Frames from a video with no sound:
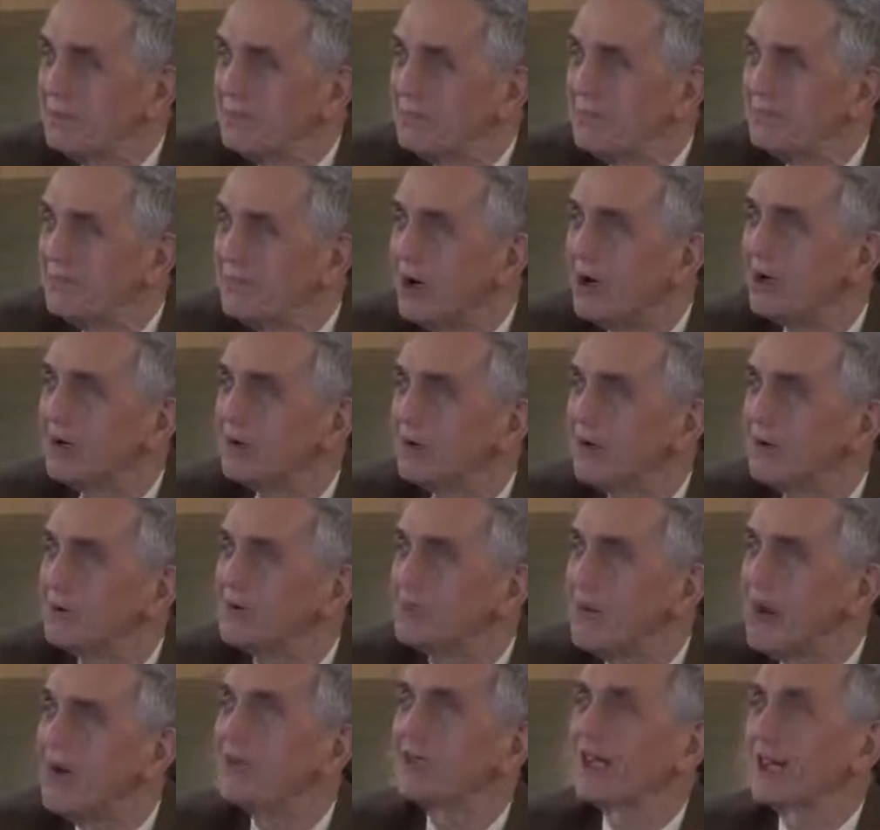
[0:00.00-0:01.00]
market
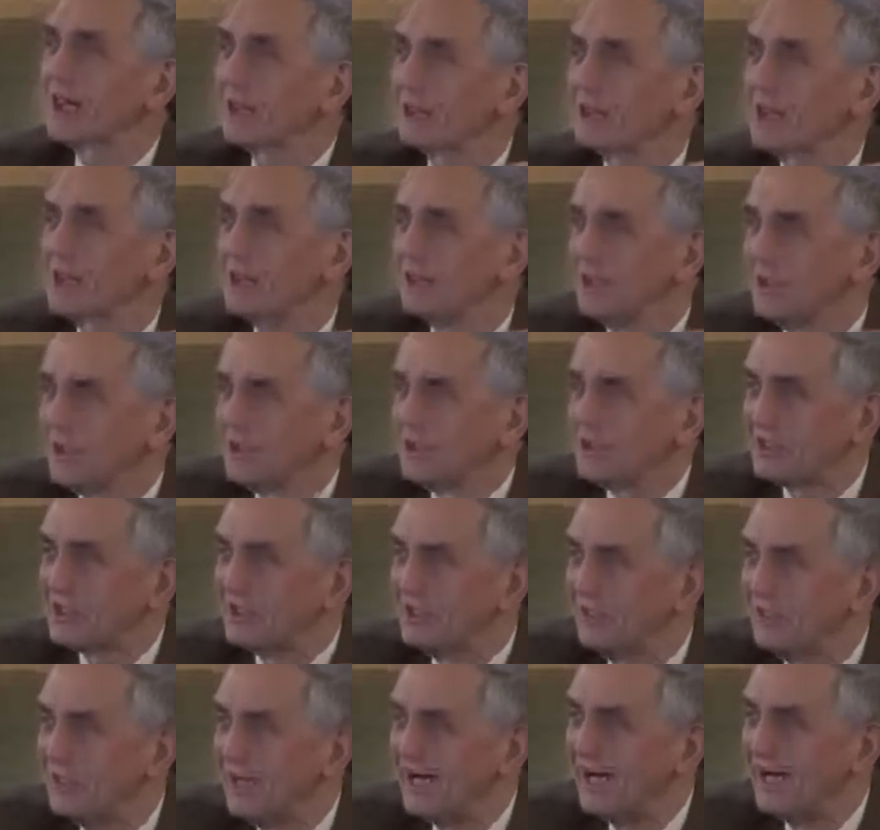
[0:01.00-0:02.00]

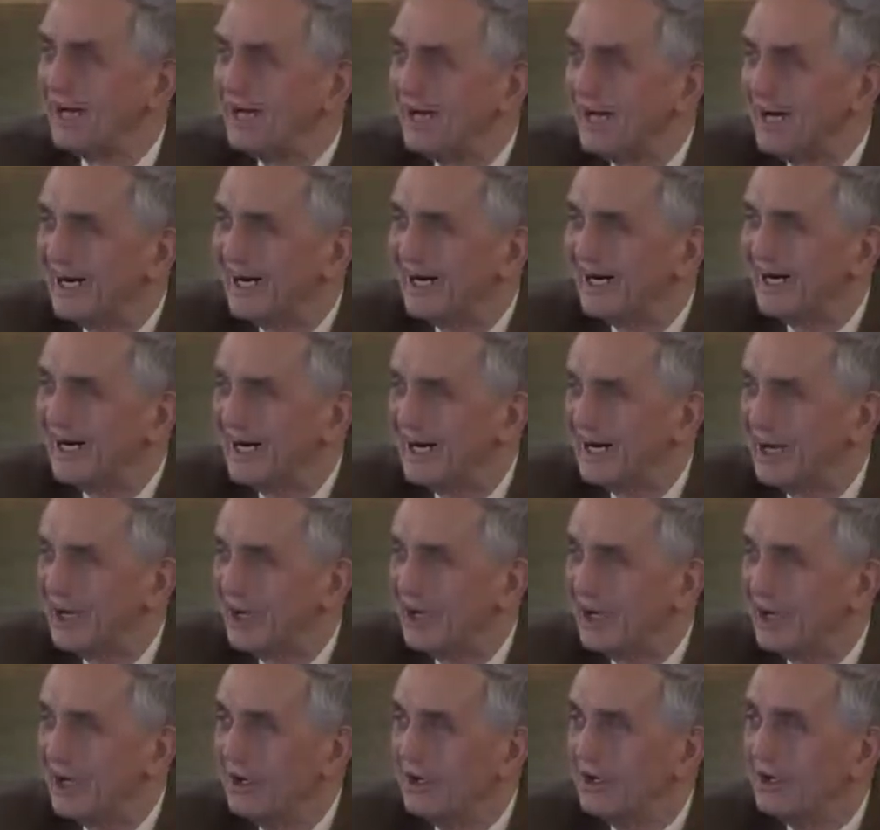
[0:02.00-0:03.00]
monetarism
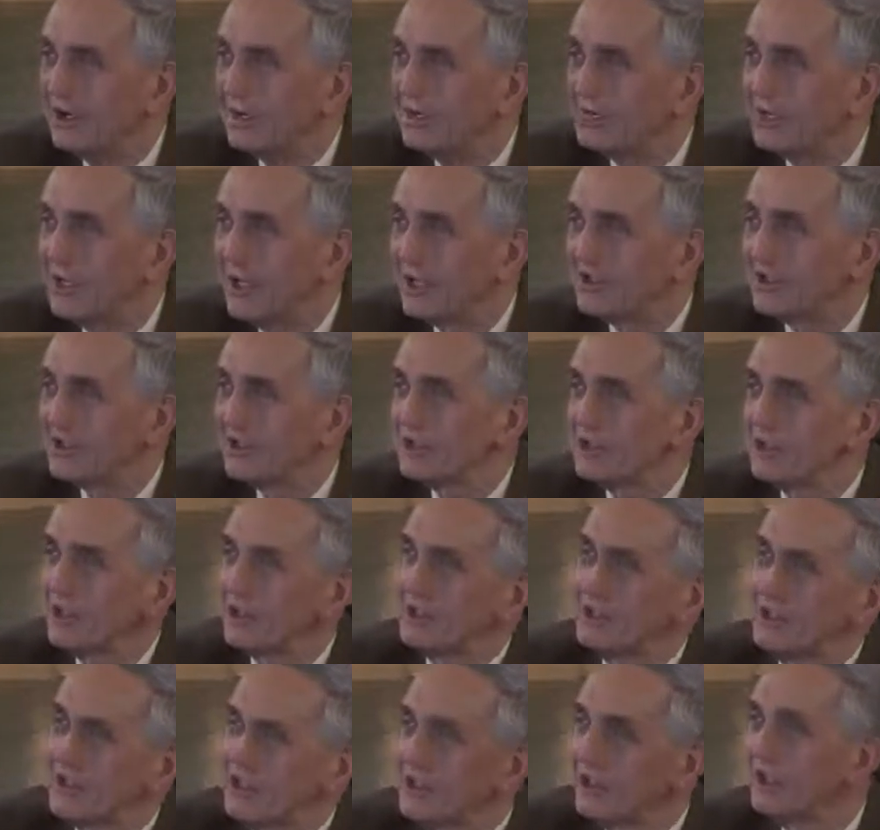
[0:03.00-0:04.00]
rather
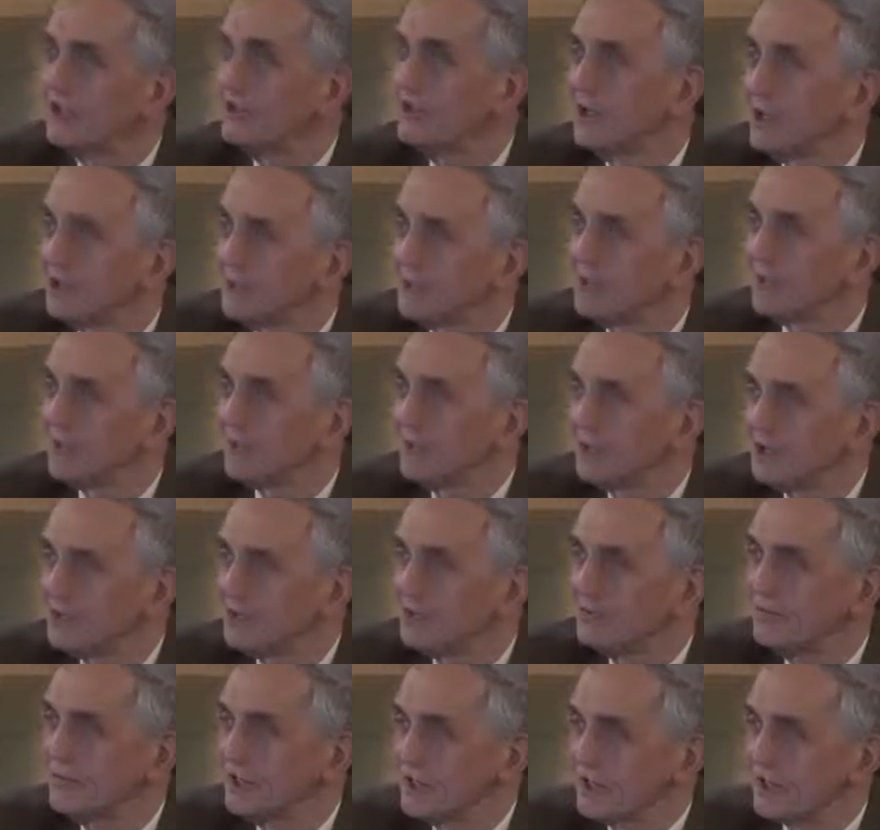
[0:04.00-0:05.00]
than
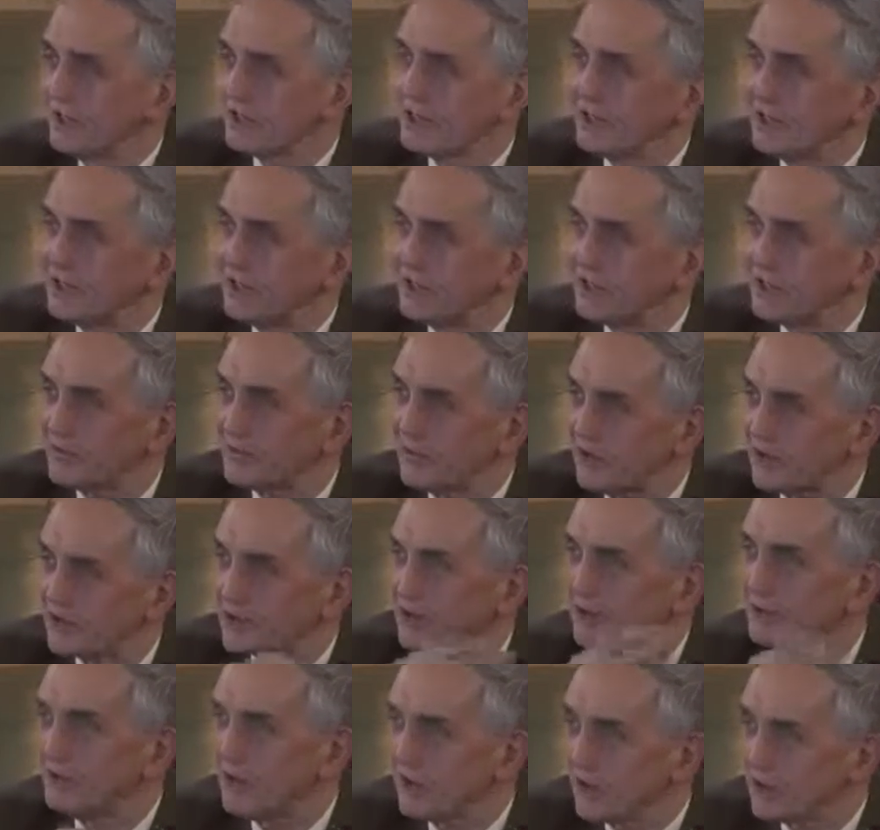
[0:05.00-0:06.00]
neoliberalism in the sense of let
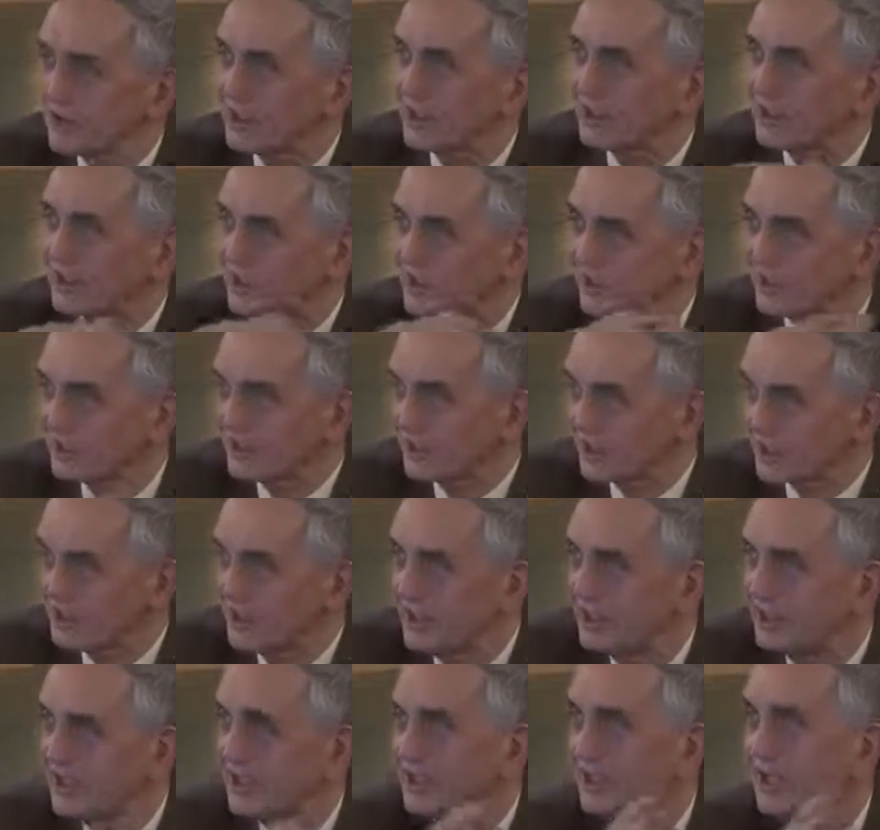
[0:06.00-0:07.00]
the markets
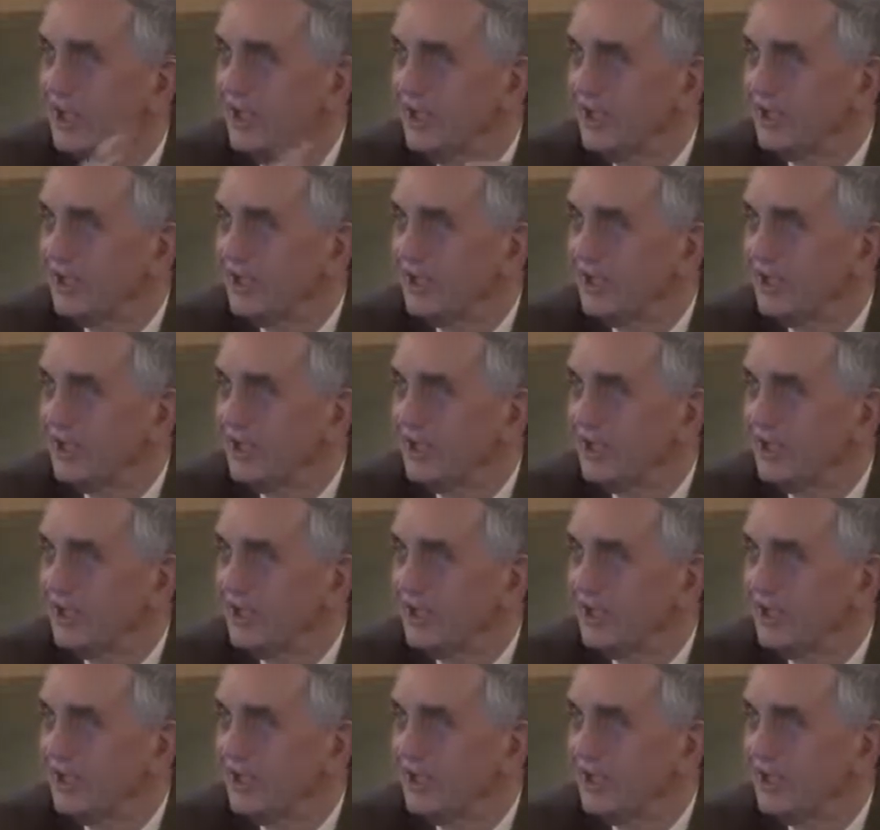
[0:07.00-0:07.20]
decide.